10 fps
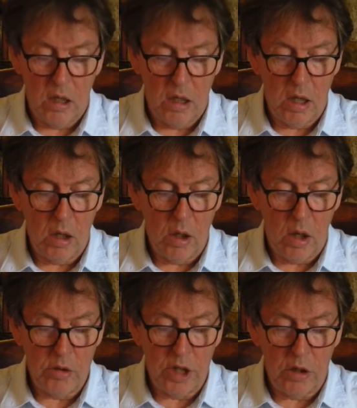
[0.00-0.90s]

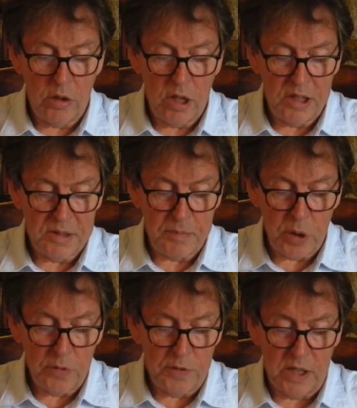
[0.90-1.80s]
Oh no, he's a
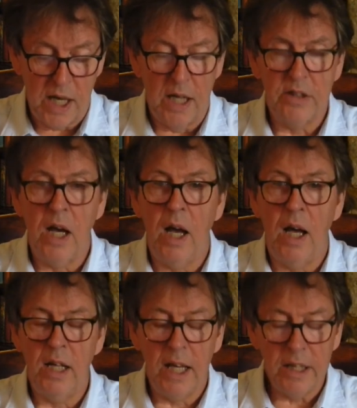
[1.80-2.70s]
beautiful cat. I
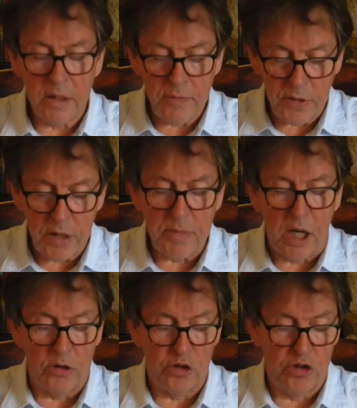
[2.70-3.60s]
like him very
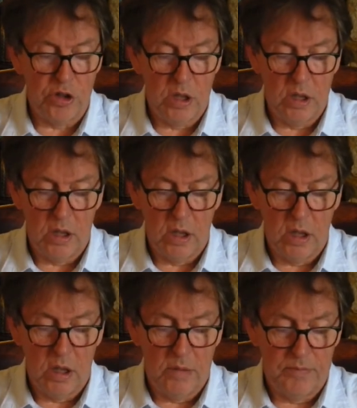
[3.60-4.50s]
much.
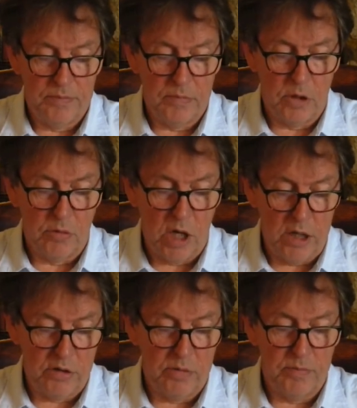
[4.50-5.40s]
Right,
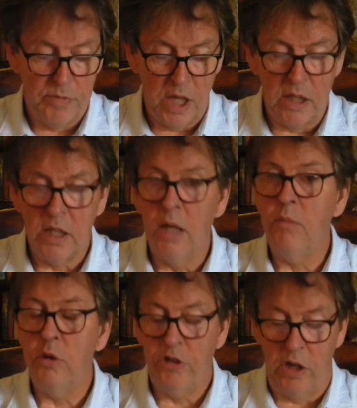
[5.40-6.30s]
then
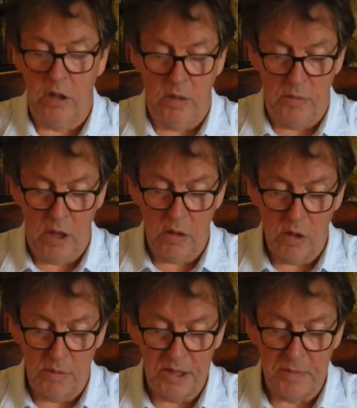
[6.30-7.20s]
we'll take him. Here you are,
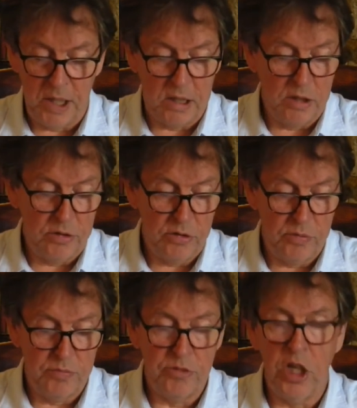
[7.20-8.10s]
Miss Maitland,
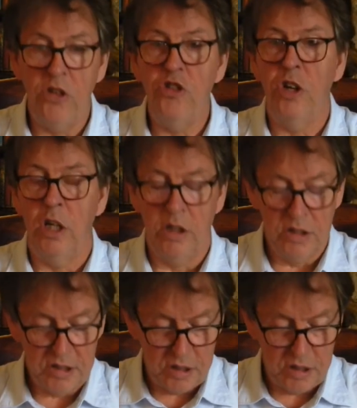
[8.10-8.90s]
10 shillings.